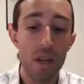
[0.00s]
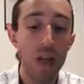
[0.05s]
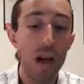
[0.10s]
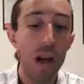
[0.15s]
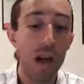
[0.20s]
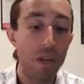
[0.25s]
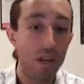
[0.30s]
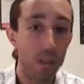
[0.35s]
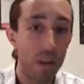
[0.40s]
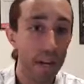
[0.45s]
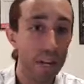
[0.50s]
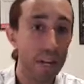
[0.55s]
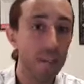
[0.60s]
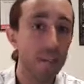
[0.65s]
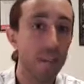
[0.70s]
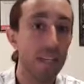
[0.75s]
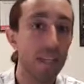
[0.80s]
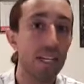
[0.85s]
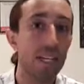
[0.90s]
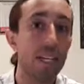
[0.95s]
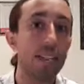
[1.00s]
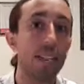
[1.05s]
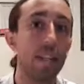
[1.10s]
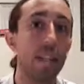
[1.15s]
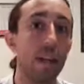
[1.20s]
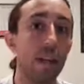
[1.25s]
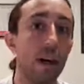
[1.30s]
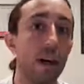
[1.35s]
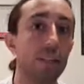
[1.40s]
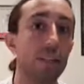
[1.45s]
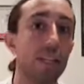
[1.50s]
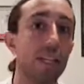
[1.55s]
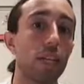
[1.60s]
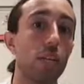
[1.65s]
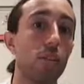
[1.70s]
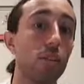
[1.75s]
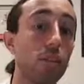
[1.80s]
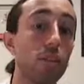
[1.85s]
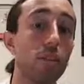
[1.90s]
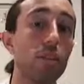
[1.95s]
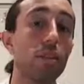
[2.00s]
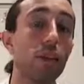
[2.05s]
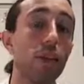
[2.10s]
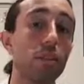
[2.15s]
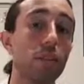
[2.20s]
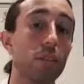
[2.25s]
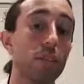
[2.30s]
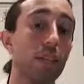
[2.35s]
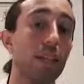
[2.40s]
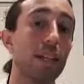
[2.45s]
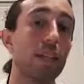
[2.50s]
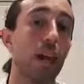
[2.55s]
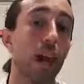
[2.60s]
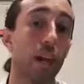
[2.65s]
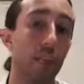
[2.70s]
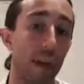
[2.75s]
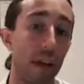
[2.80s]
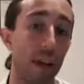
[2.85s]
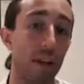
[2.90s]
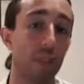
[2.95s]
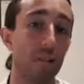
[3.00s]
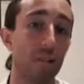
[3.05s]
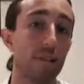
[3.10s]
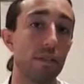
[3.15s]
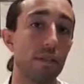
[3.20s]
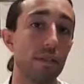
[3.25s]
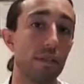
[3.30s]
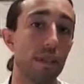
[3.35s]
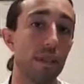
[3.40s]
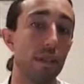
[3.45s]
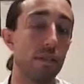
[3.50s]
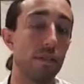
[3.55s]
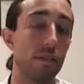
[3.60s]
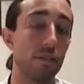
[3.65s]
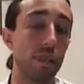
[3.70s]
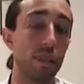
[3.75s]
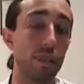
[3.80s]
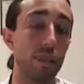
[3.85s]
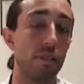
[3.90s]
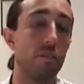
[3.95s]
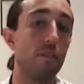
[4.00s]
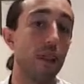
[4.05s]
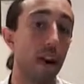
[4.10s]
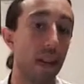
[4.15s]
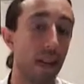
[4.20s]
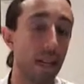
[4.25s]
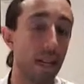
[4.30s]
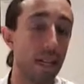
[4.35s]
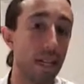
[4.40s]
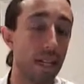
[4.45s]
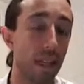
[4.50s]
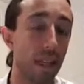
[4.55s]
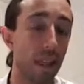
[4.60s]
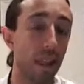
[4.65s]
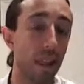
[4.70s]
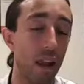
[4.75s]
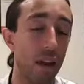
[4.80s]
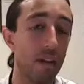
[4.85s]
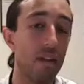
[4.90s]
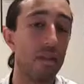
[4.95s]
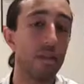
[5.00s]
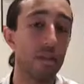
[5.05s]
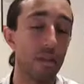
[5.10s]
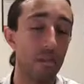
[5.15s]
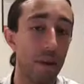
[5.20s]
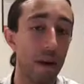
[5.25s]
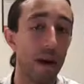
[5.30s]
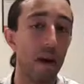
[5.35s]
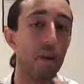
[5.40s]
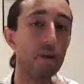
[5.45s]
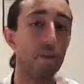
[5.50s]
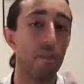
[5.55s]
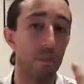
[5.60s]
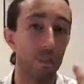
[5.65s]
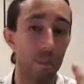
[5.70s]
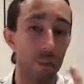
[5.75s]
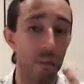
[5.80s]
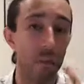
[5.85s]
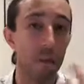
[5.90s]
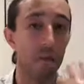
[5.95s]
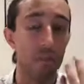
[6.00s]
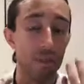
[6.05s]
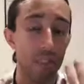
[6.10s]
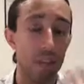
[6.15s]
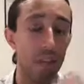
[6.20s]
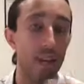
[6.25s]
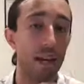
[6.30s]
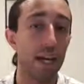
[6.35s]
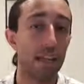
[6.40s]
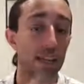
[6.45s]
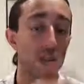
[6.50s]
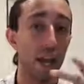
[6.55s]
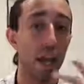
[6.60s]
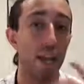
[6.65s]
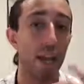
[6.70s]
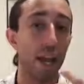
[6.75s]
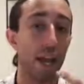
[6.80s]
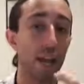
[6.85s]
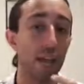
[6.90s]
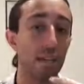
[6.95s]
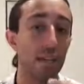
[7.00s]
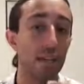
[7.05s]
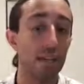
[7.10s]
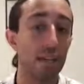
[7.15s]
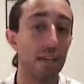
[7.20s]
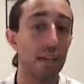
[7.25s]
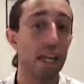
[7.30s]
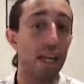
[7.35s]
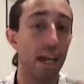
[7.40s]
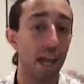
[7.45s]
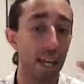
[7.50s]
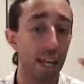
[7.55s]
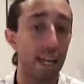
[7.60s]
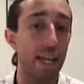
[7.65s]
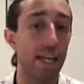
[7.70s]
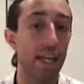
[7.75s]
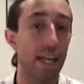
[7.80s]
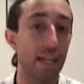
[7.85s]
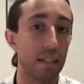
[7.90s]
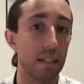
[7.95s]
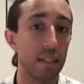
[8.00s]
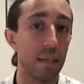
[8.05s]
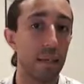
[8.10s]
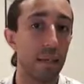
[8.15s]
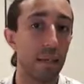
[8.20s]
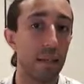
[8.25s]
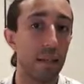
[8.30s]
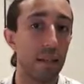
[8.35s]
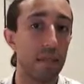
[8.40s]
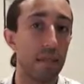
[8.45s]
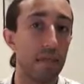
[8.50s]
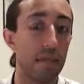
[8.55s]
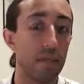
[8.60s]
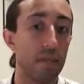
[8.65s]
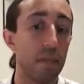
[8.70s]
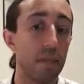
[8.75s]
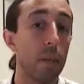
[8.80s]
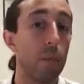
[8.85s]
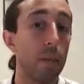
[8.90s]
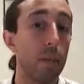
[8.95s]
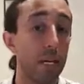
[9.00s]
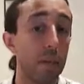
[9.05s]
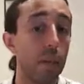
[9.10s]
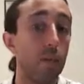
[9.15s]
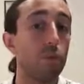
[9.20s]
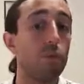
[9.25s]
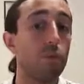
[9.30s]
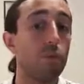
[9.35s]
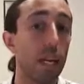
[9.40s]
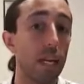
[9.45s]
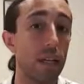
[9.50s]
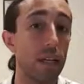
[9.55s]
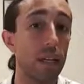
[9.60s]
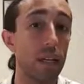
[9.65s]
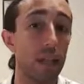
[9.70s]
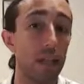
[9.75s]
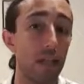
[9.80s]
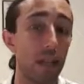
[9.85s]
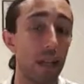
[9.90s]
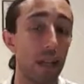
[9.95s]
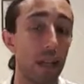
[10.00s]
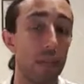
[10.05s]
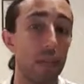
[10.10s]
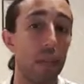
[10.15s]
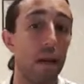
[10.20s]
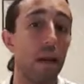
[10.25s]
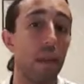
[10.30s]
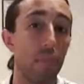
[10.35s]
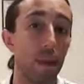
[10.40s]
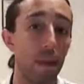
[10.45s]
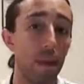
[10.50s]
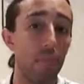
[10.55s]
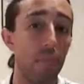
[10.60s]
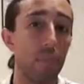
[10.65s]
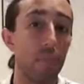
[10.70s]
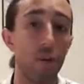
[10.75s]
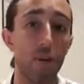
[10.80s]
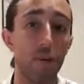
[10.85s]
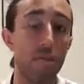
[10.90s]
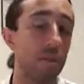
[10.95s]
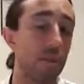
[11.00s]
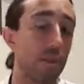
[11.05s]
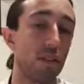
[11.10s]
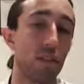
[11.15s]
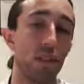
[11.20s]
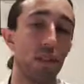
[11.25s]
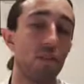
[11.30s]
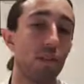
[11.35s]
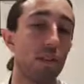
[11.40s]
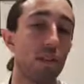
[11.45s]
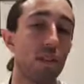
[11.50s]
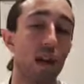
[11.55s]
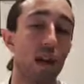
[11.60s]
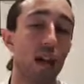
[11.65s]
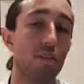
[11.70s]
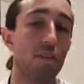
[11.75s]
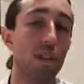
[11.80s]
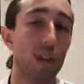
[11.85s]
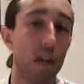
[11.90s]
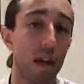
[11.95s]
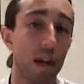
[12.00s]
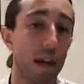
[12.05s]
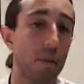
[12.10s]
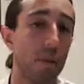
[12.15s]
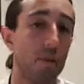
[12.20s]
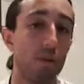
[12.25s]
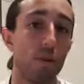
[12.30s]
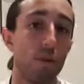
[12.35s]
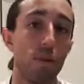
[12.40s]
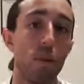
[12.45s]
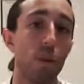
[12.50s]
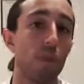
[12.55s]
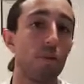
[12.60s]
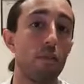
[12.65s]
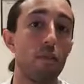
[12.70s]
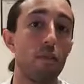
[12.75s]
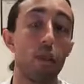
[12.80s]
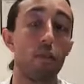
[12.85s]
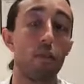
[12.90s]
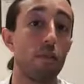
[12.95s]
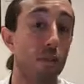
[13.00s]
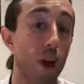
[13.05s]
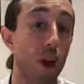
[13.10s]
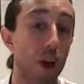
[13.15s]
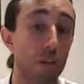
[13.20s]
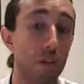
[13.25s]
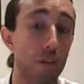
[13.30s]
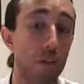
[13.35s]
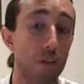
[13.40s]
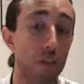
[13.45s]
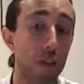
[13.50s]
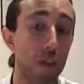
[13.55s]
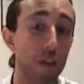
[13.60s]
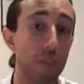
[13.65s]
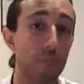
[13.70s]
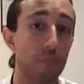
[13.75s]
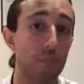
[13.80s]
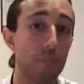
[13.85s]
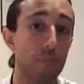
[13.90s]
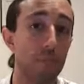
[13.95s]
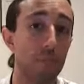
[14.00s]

As well as affecting us in the lungs, it can also start to affect other areas. So either via, say, the lungs, the mouth, with the nose, the eyes, or other areas, it can get into the blood. But it can also get into the blood by other forms, such as if you, say, have a cut, or if you maybe going for surgery.